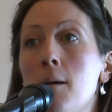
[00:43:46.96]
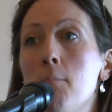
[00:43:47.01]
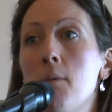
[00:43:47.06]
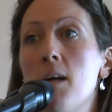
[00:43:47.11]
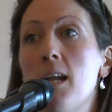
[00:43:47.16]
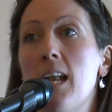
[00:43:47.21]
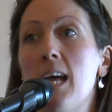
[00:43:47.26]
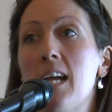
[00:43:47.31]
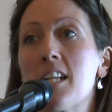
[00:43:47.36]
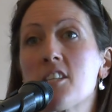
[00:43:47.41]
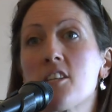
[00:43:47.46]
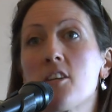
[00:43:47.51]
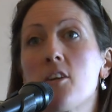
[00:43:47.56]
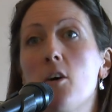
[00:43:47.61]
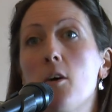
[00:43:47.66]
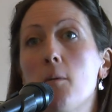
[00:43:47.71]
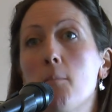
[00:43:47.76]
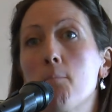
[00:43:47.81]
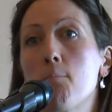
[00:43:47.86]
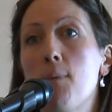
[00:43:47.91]
But let's
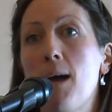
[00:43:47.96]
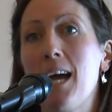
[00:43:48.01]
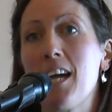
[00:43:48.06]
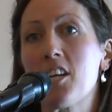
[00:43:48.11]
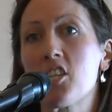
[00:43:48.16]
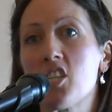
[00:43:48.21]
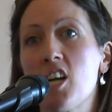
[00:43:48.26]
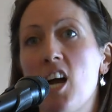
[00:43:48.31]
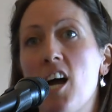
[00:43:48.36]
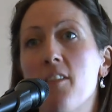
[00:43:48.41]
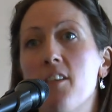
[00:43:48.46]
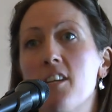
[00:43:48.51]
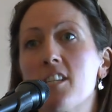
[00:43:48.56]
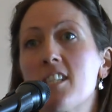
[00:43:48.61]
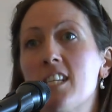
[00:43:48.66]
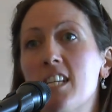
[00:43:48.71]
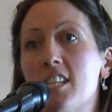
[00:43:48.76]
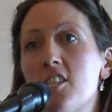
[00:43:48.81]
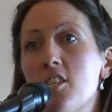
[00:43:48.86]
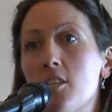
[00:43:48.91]
not bash other
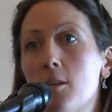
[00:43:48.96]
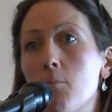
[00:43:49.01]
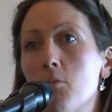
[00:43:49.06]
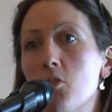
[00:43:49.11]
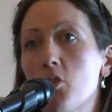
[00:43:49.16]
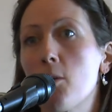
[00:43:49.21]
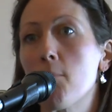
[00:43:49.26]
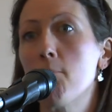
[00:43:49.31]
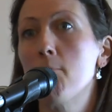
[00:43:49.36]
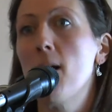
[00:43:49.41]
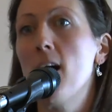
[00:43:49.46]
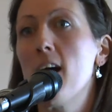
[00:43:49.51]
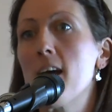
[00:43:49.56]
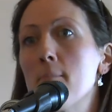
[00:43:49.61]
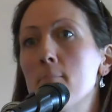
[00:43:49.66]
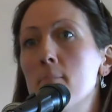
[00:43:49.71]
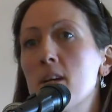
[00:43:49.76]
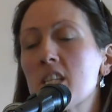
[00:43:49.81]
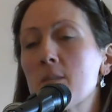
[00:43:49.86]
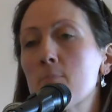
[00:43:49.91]
systems, or
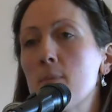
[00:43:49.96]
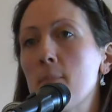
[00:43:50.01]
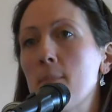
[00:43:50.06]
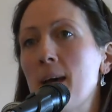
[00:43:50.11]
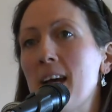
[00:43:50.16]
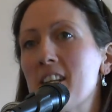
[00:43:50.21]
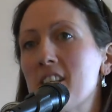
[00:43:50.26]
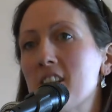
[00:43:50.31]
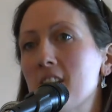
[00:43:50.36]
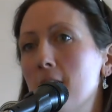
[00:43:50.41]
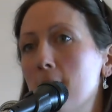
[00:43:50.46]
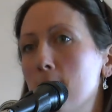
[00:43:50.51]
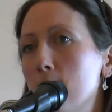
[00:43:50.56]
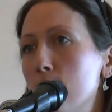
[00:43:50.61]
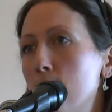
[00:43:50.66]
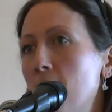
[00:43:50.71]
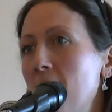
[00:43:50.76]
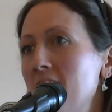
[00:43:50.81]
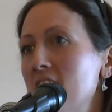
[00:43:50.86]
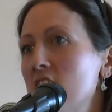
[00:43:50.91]
mine must be better
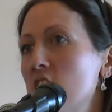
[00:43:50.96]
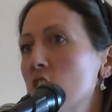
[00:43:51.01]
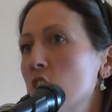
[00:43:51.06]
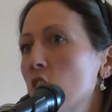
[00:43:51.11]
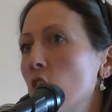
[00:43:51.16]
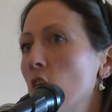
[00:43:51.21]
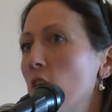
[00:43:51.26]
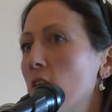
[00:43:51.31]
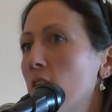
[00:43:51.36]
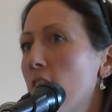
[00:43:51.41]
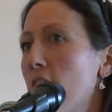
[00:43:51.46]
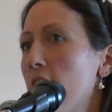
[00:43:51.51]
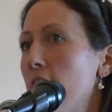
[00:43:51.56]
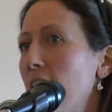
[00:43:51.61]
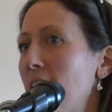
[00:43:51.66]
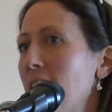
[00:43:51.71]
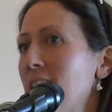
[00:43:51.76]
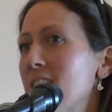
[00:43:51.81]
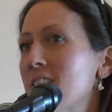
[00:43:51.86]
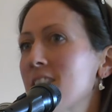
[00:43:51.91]
based on
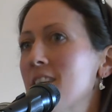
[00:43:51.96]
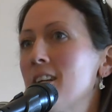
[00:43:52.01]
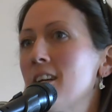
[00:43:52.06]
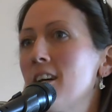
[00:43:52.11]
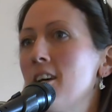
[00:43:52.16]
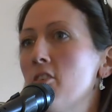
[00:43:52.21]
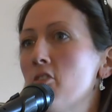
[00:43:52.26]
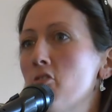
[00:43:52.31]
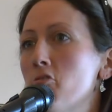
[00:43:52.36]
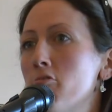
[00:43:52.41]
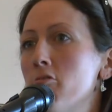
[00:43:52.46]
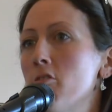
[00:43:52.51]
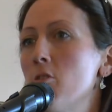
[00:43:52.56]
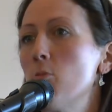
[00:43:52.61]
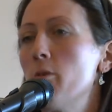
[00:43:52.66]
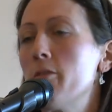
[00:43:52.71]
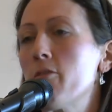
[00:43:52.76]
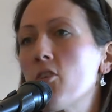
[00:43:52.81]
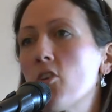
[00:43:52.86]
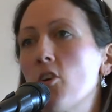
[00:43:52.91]
things that aren't
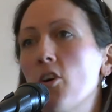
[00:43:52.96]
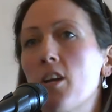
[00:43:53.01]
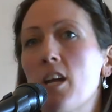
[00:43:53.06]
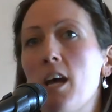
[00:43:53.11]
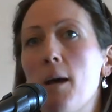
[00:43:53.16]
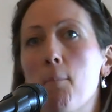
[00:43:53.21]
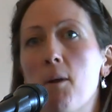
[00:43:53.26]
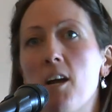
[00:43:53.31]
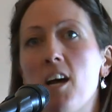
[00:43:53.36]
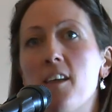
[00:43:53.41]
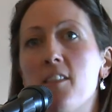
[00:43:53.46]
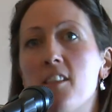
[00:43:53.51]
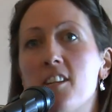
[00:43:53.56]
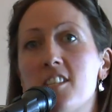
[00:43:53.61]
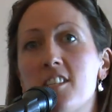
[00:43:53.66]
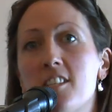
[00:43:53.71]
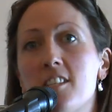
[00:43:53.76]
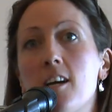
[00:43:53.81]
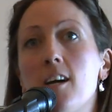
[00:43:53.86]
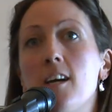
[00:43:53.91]
true. We've got to apply the
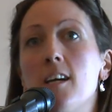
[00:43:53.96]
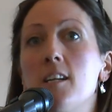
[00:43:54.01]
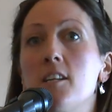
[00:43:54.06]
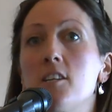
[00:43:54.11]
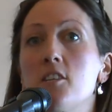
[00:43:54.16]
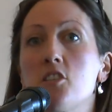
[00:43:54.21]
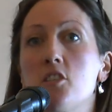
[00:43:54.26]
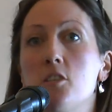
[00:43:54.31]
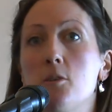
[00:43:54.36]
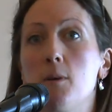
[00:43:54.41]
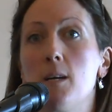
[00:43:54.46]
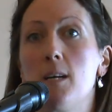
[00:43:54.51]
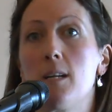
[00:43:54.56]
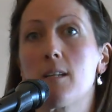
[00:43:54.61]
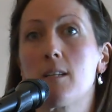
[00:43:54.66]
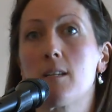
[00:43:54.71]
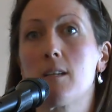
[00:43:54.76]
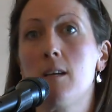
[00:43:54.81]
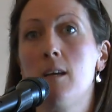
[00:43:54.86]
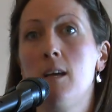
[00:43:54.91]
science to
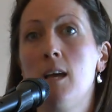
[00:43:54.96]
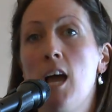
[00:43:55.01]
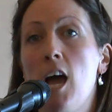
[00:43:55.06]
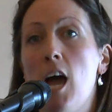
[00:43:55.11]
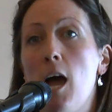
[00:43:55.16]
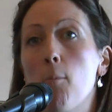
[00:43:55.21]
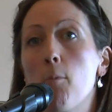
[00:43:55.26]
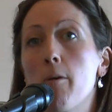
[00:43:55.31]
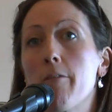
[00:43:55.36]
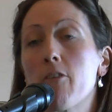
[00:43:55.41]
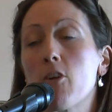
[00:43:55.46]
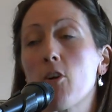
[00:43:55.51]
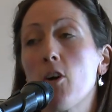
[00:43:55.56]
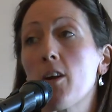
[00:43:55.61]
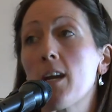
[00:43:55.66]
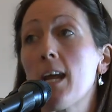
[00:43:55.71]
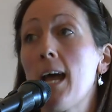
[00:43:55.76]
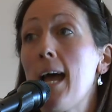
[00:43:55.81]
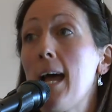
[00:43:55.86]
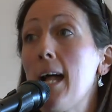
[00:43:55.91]
it. And we've
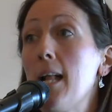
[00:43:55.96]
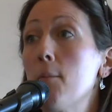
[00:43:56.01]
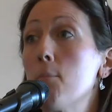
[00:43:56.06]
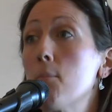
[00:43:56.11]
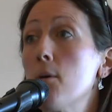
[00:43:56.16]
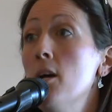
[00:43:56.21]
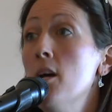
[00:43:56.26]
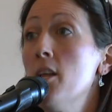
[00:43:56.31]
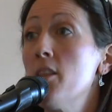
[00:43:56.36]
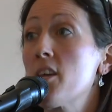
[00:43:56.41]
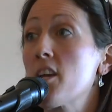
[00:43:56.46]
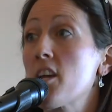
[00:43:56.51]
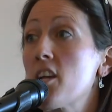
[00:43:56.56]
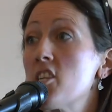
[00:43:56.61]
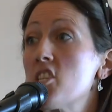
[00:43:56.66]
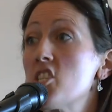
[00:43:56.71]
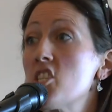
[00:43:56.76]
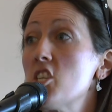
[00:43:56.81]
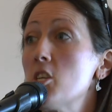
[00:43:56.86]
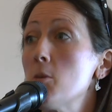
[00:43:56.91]
got to help the
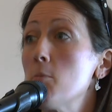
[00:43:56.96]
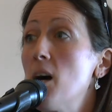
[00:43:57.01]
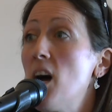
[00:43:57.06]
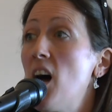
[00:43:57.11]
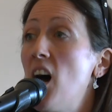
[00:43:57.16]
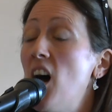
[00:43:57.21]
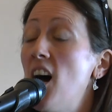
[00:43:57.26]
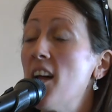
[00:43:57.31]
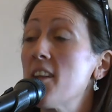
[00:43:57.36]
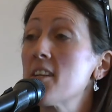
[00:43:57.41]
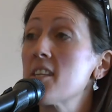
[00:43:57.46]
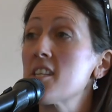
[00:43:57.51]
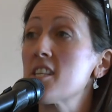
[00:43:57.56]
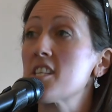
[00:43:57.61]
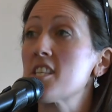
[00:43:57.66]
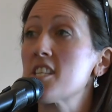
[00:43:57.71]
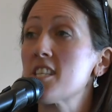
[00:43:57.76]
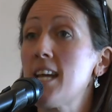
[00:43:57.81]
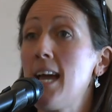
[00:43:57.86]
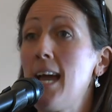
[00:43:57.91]
consumer
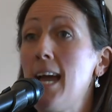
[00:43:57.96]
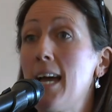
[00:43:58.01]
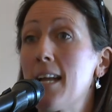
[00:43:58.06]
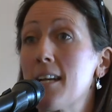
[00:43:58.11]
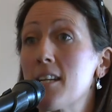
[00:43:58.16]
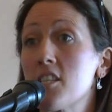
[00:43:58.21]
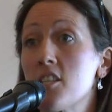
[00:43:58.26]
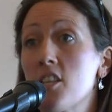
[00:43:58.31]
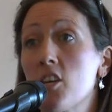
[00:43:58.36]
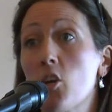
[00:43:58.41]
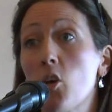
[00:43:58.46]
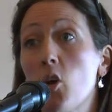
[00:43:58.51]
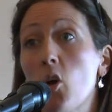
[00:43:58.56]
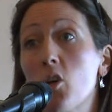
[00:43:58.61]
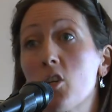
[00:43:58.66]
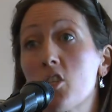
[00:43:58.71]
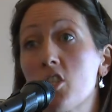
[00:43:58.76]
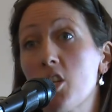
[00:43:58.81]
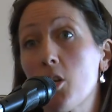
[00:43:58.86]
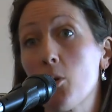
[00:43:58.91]
understand the
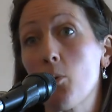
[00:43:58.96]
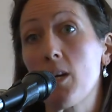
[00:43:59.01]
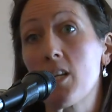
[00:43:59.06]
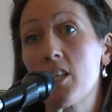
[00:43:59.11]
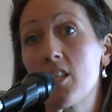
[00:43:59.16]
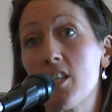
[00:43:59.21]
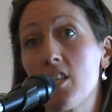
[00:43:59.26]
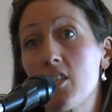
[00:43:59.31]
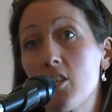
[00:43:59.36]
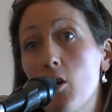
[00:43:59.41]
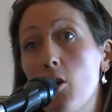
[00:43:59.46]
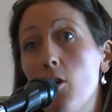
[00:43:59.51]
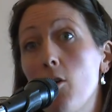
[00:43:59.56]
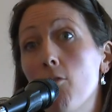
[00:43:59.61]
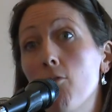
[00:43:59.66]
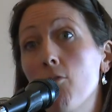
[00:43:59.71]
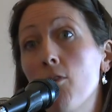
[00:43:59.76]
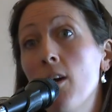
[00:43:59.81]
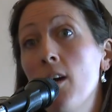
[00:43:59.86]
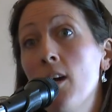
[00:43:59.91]
consequences
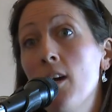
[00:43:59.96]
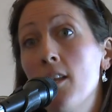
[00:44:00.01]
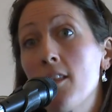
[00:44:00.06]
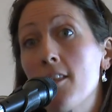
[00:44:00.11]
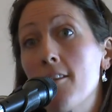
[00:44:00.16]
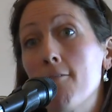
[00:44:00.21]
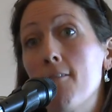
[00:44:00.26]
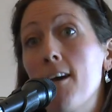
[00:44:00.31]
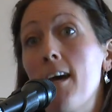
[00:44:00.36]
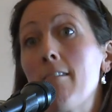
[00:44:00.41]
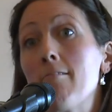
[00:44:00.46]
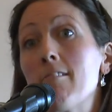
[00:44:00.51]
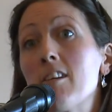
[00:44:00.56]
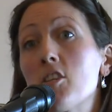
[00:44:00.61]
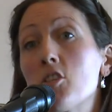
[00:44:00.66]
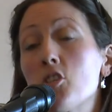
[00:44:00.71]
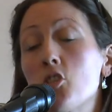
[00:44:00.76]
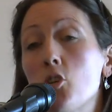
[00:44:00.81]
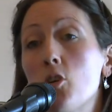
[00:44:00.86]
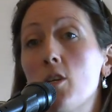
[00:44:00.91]
of the
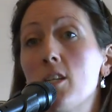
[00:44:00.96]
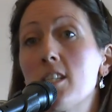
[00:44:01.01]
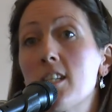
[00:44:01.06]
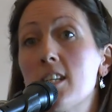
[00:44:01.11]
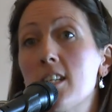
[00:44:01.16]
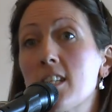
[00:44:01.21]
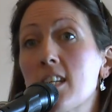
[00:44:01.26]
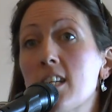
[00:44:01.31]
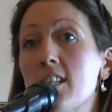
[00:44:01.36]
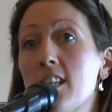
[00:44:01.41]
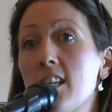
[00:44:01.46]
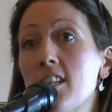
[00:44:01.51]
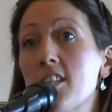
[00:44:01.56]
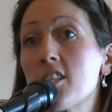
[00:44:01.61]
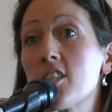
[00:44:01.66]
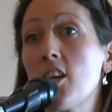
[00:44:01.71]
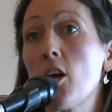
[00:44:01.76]
various choices, because there's